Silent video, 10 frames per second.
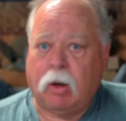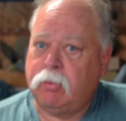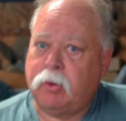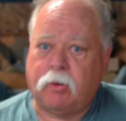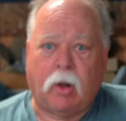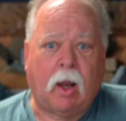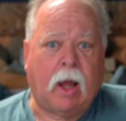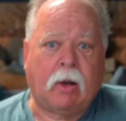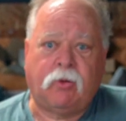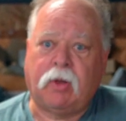there's a
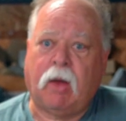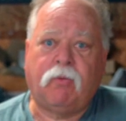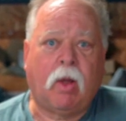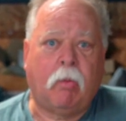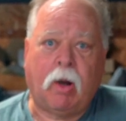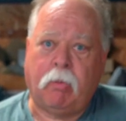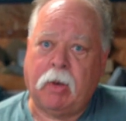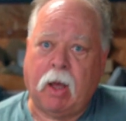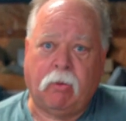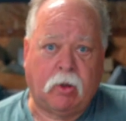lot of stuff coming up
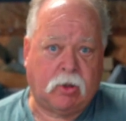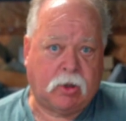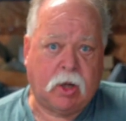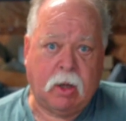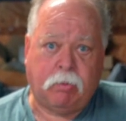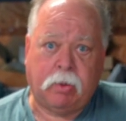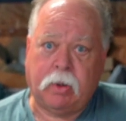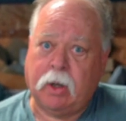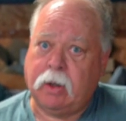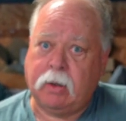now that's cheap
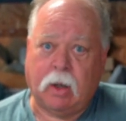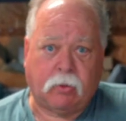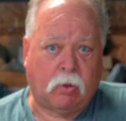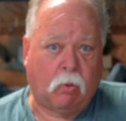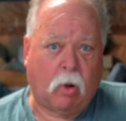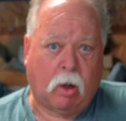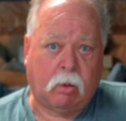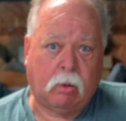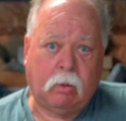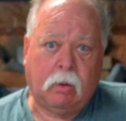and it doesn't work.
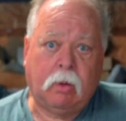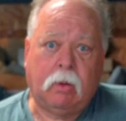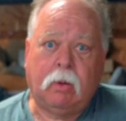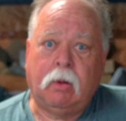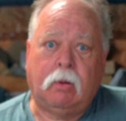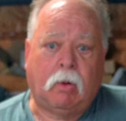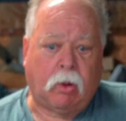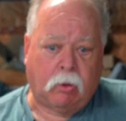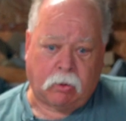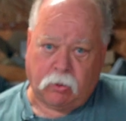
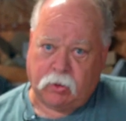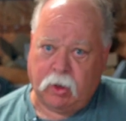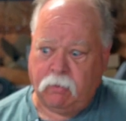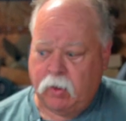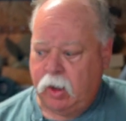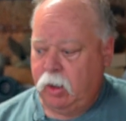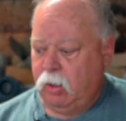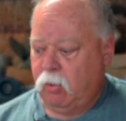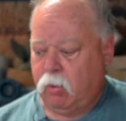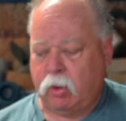Whether it's a CV
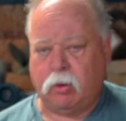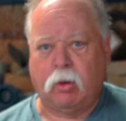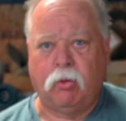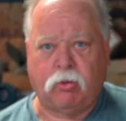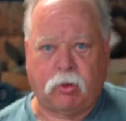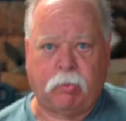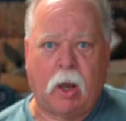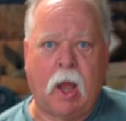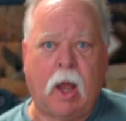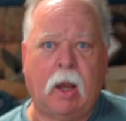or it's loose
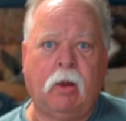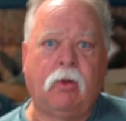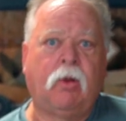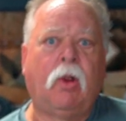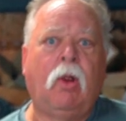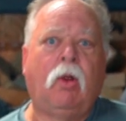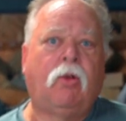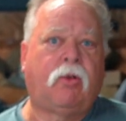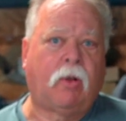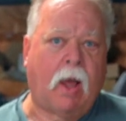splines,
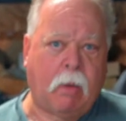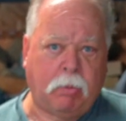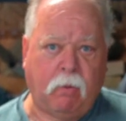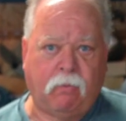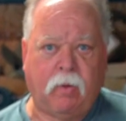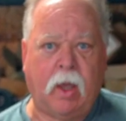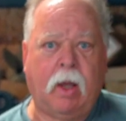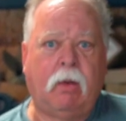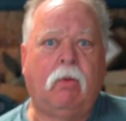sloppy fit,